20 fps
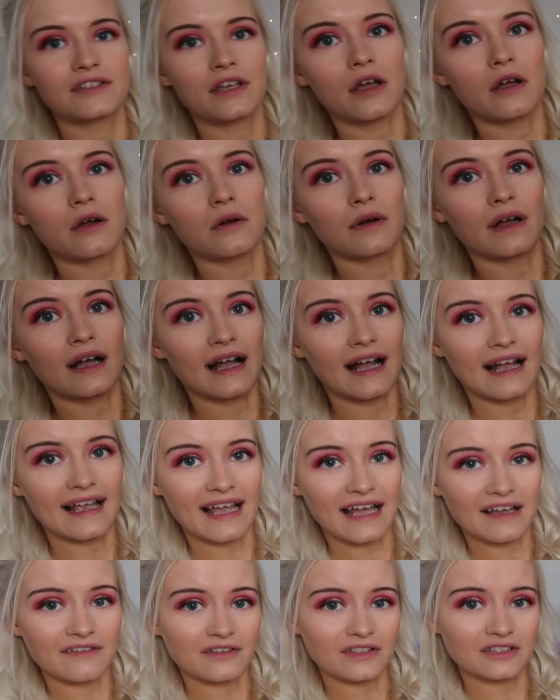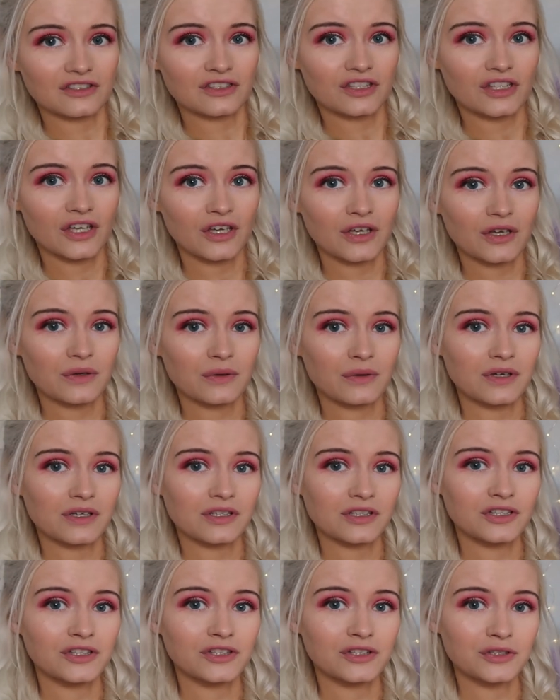so i have two
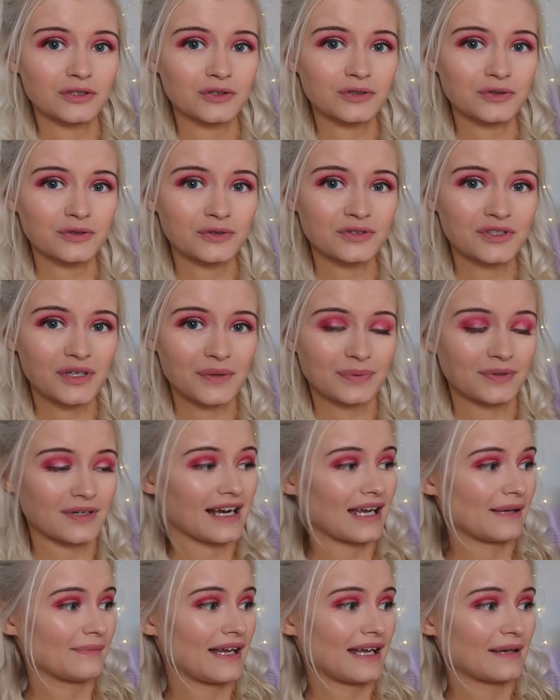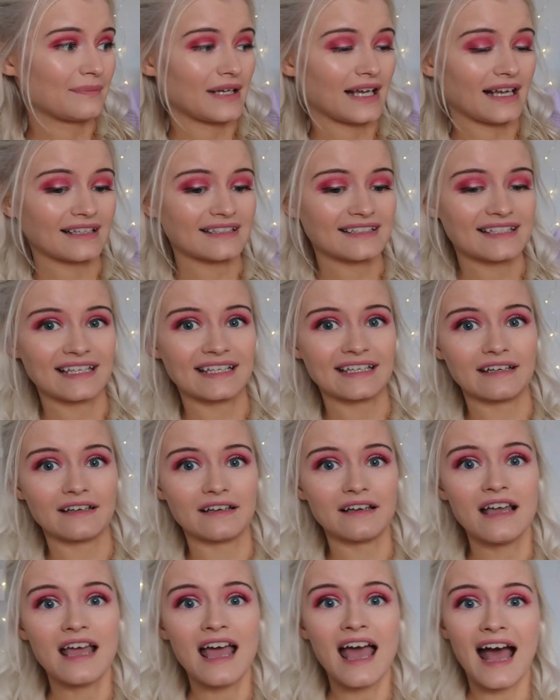huge primark bags
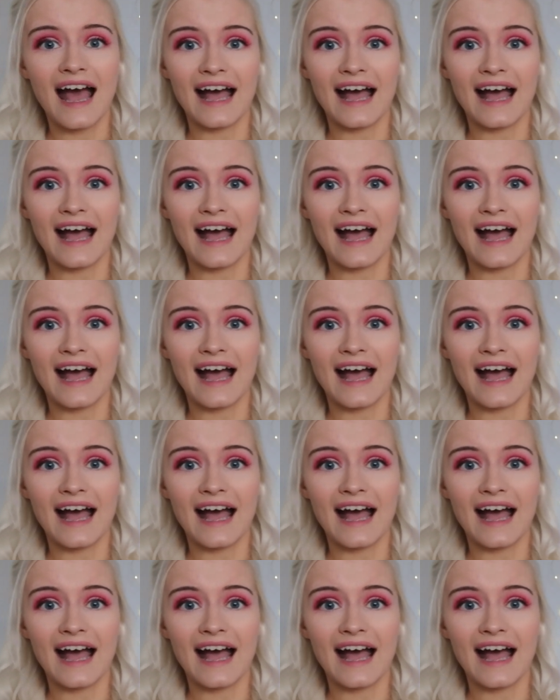here